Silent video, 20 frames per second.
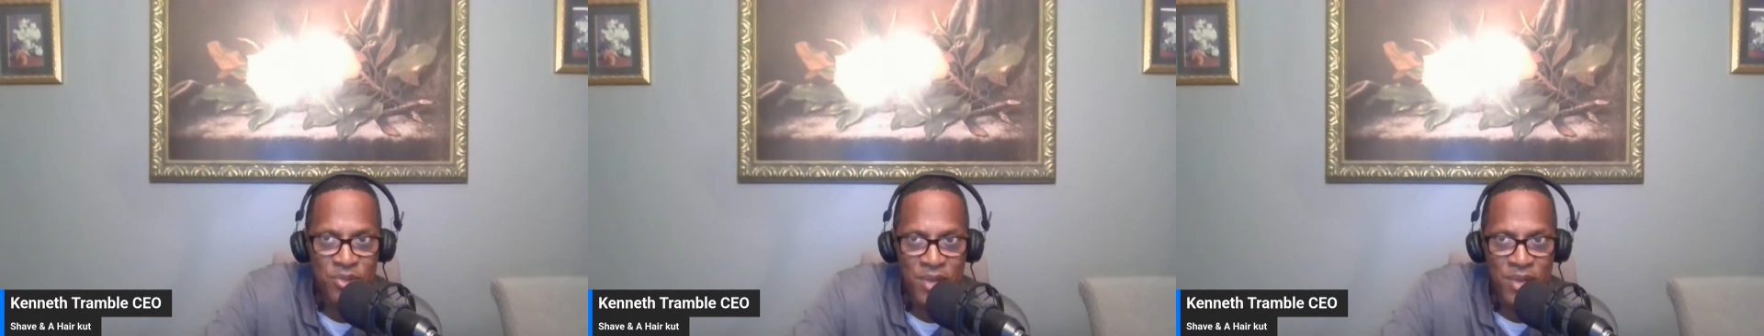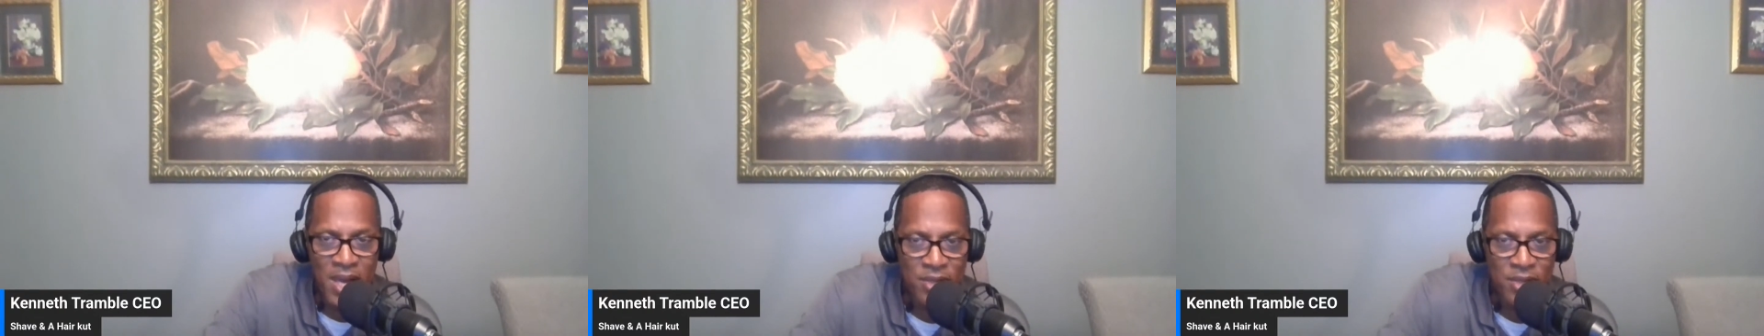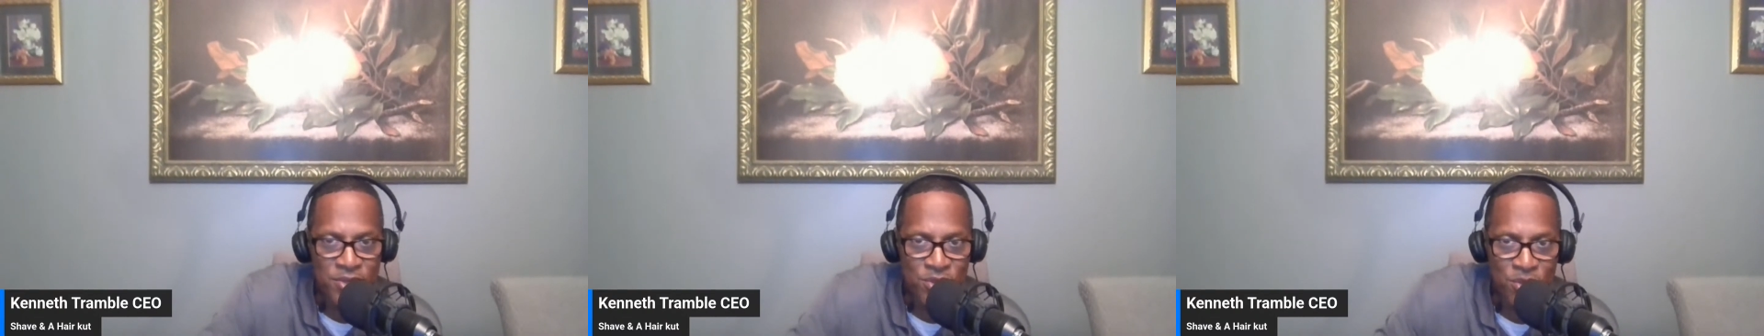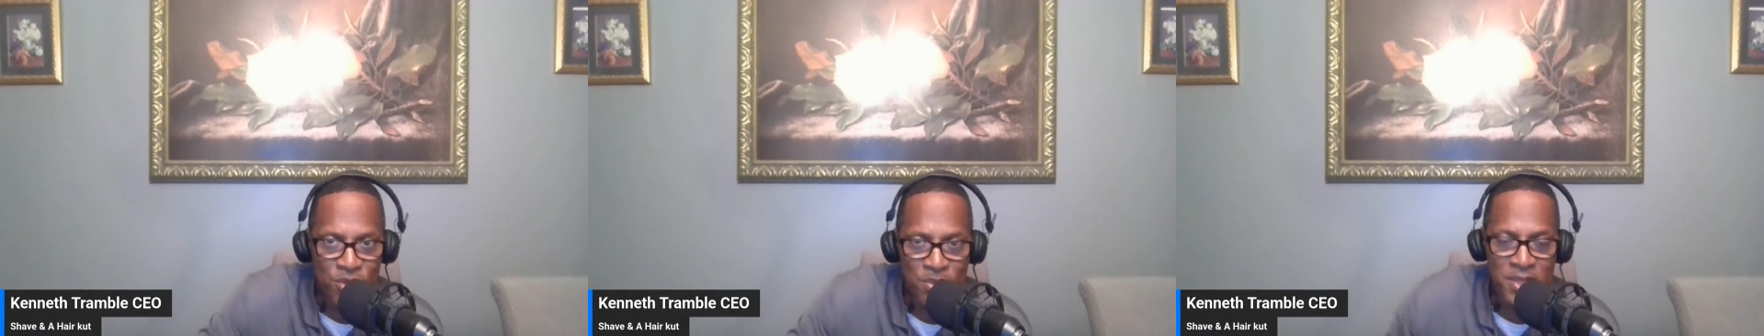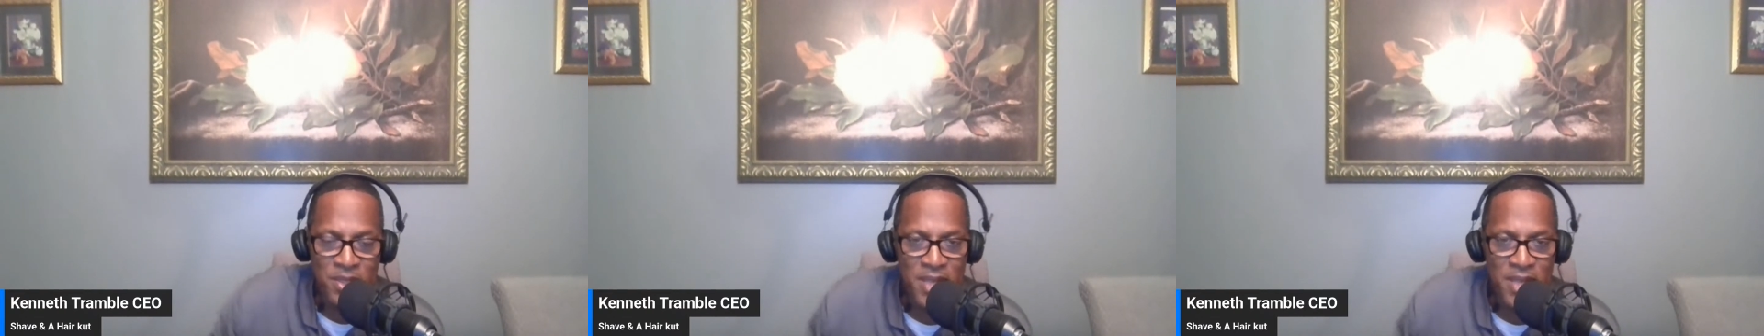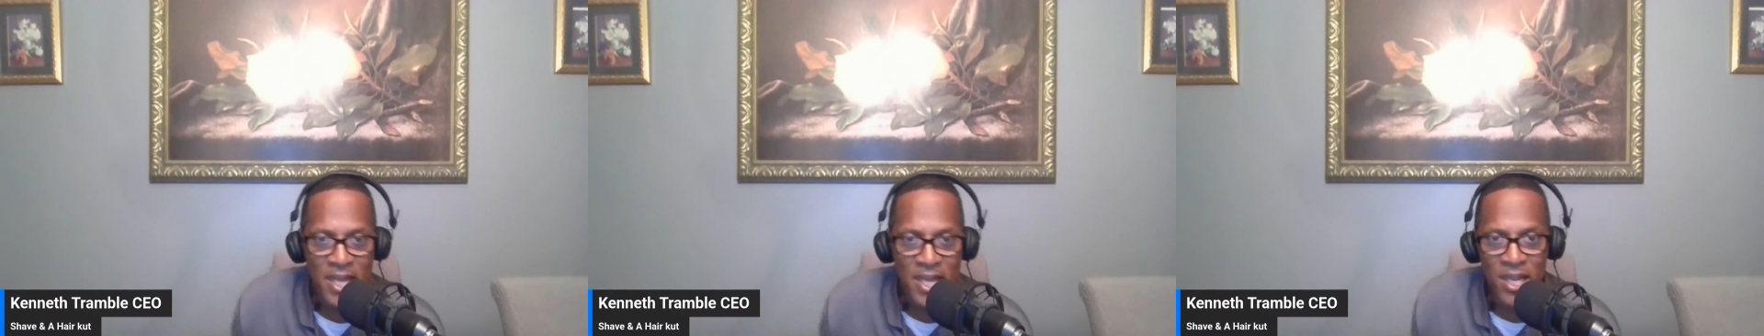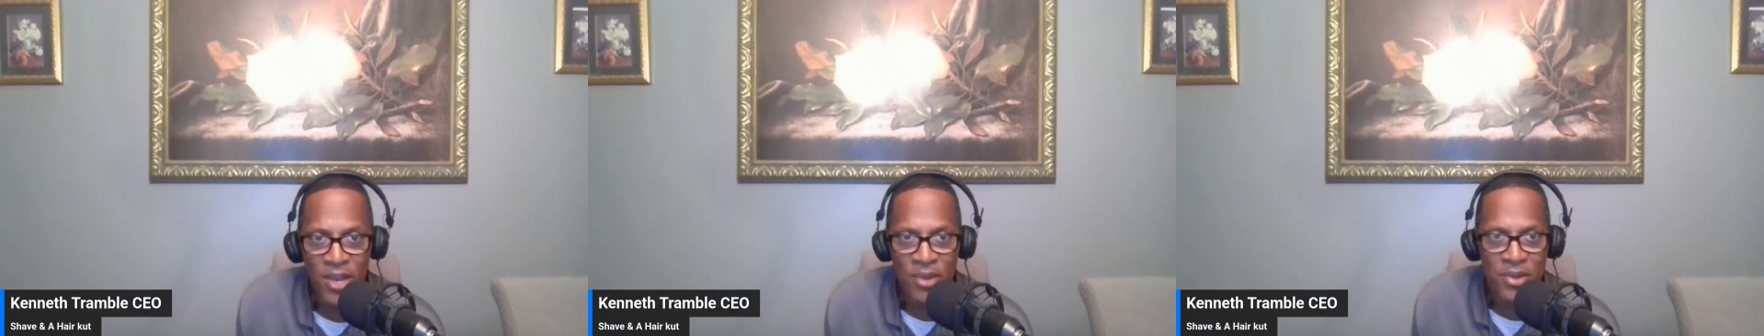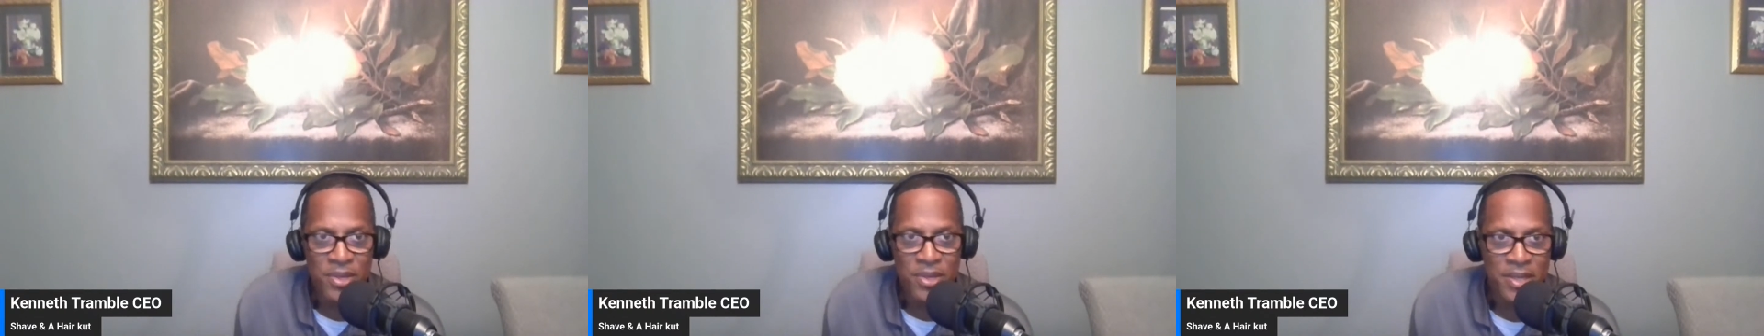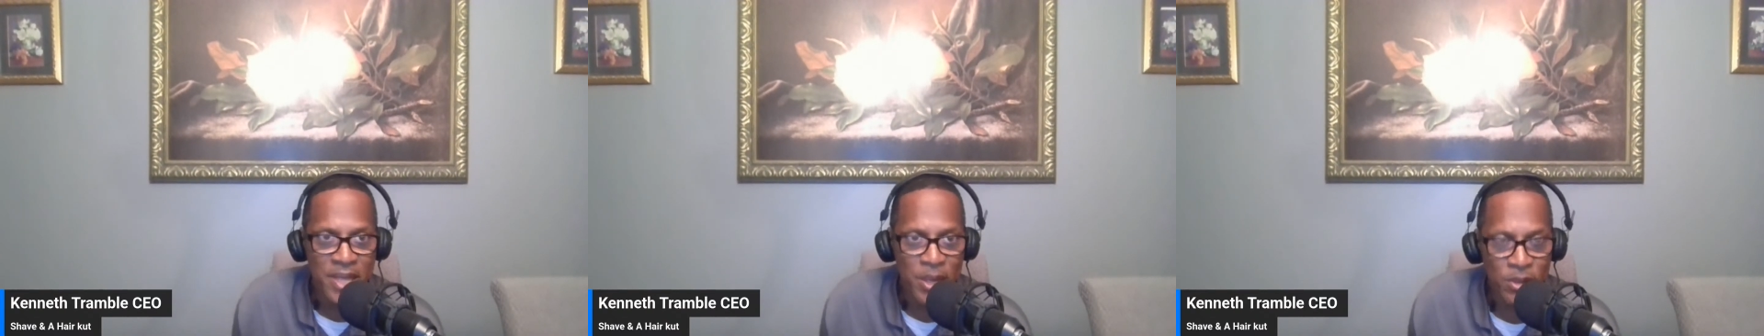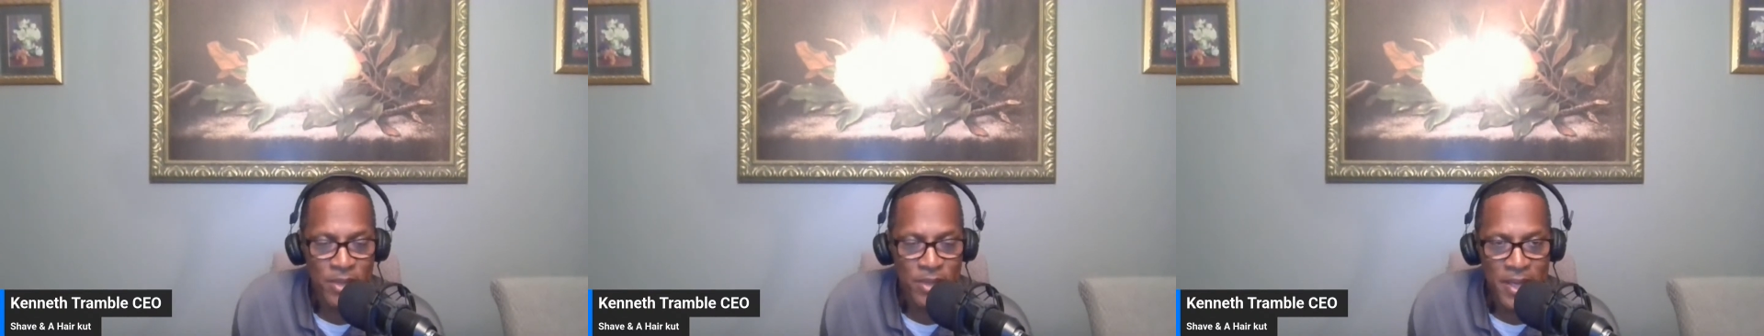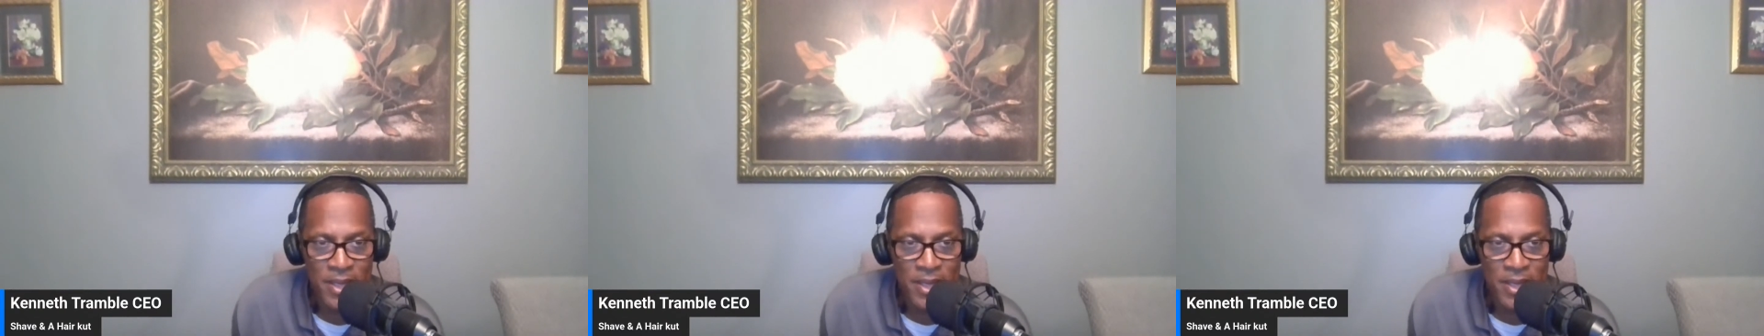you gotta assume that they learned it,